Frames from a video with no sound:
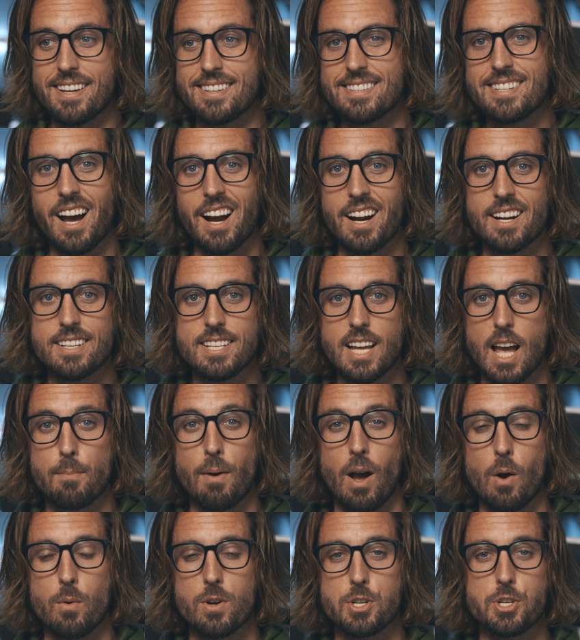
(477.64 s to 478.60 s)
the entire time
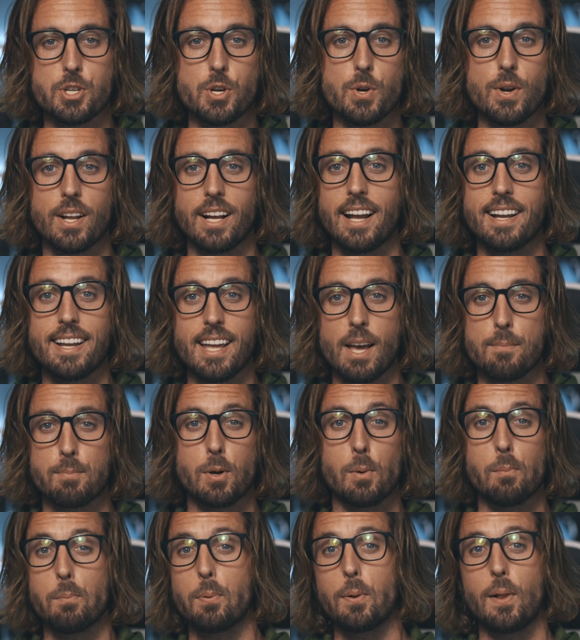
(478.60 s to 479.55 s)
I was shooting, I kept
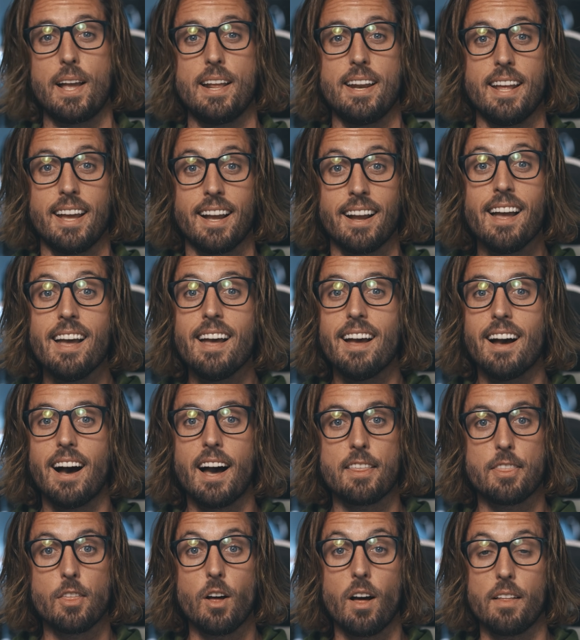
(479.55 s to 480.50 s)
complaining.
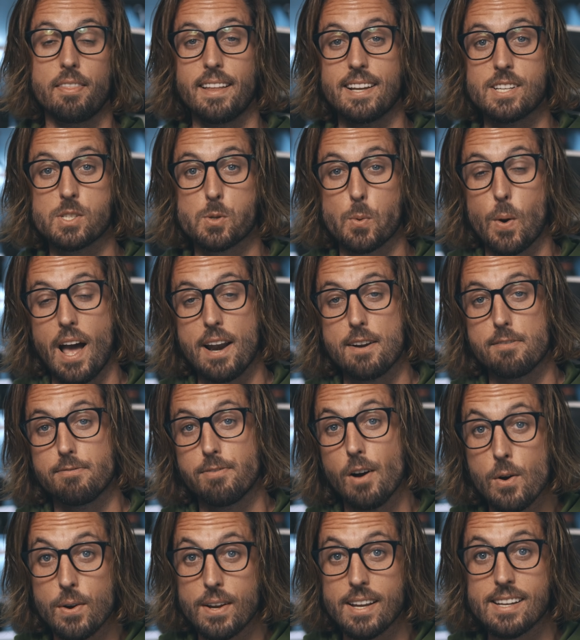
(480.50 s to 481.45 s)
I thought things were out of
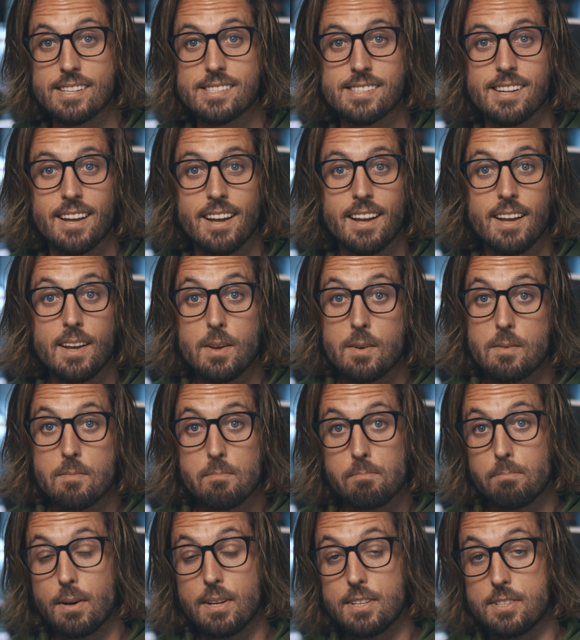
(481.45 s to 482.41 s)
focus,
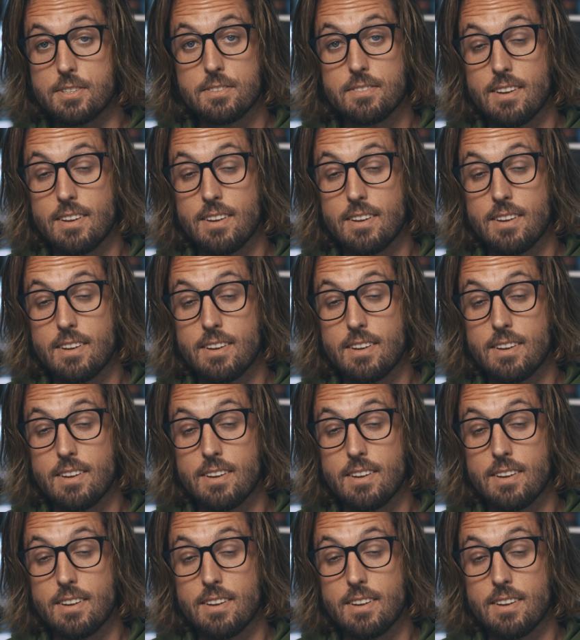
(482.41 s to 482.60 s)
but